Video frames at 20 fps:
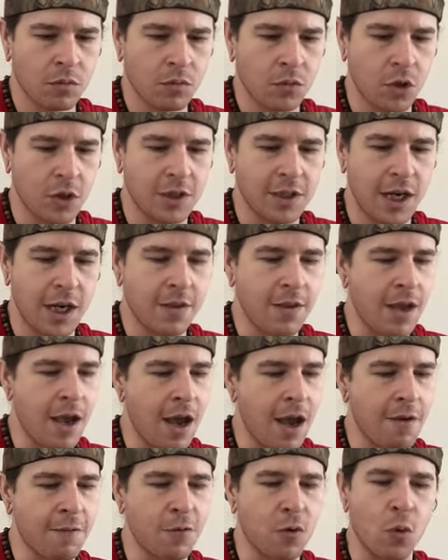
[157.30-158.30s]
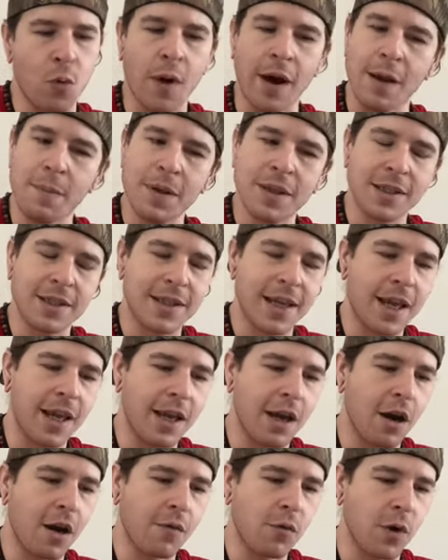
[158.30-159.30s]
saying they have quite a bit to take
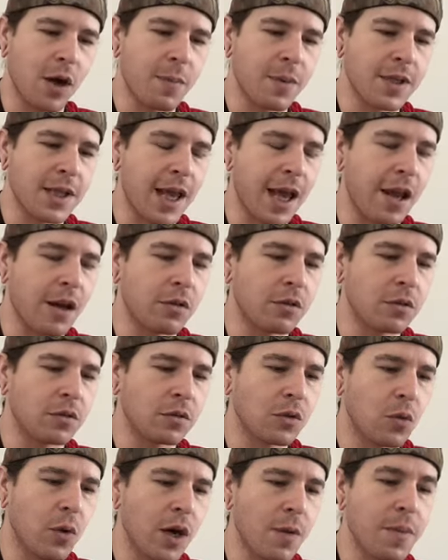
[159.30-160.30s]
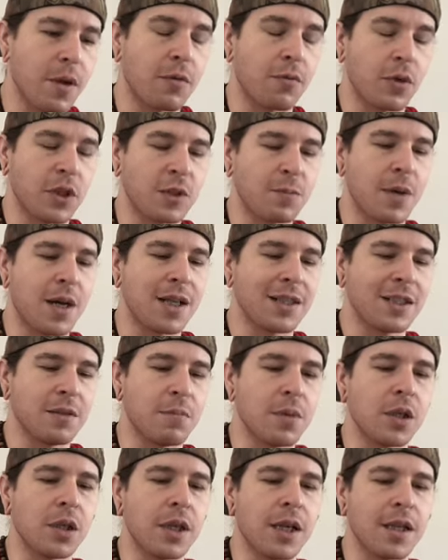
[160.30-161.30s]
care of, quite a bit to handle, quite a bit of
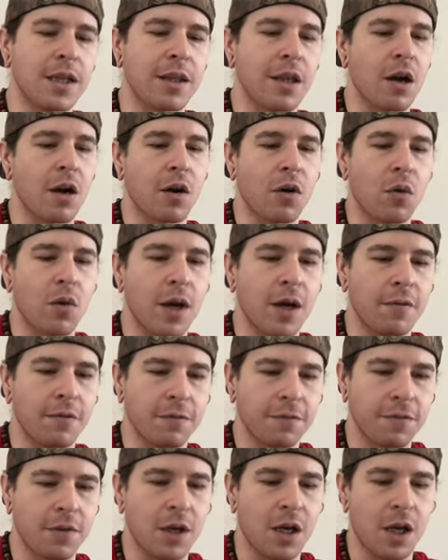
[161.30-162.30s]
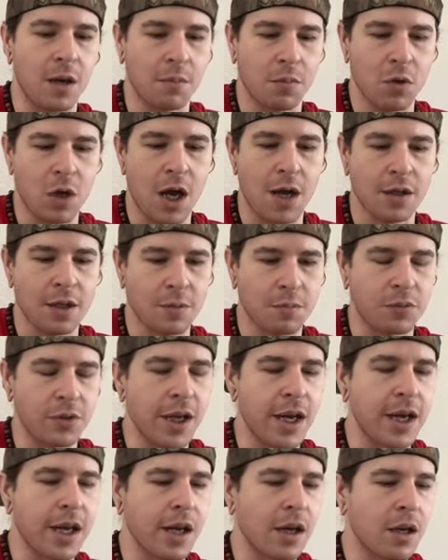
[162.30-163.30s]
responsibility that they are kind of
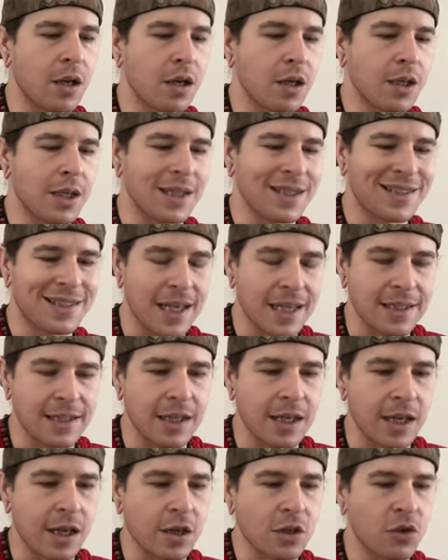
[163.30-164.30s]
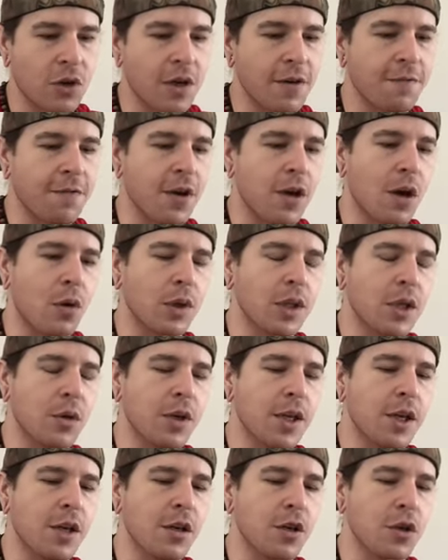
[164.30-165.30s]
contemplating, assessing, trying to figure out what they
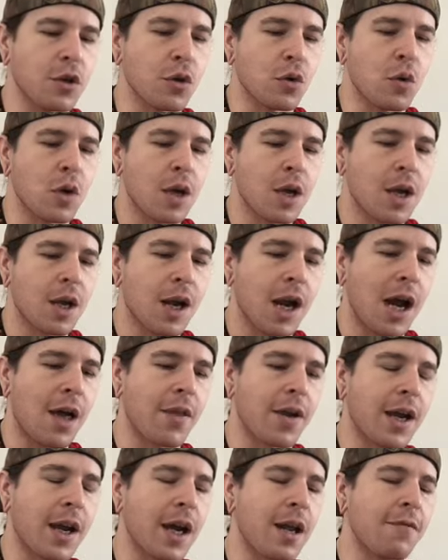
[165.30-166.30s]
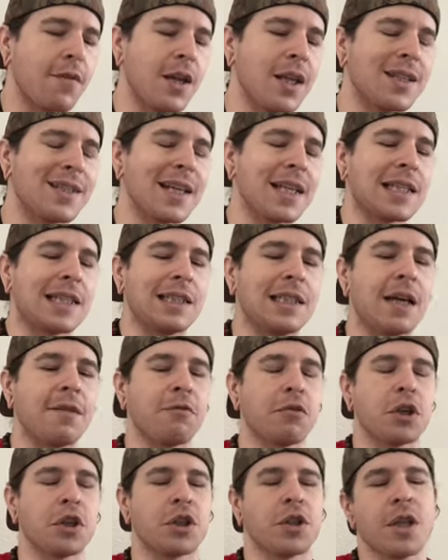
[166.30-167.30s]
need to do, how they kind of, in a sense,
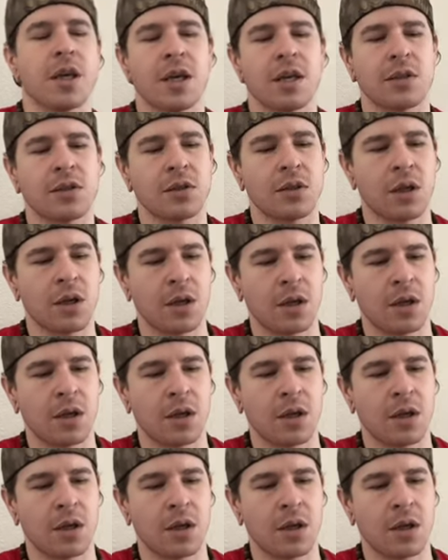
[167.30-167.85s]
leverage this.